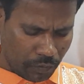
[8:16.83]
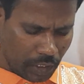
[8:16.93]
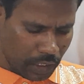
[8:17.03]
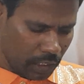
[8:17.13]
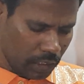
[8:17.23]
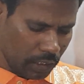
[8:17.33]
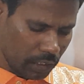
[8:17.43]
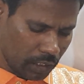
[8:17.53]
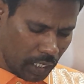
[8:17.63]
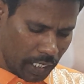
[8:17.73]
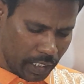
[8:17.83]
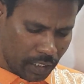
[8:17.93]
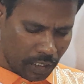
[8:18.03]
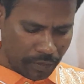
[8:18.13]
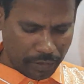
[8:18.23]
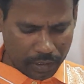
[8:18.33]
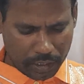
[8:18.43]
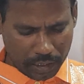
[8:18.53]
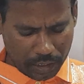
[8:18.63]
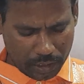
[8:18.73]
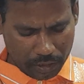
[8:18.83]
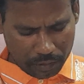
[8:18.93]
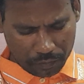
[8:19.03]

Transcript: I think just slight difference. I think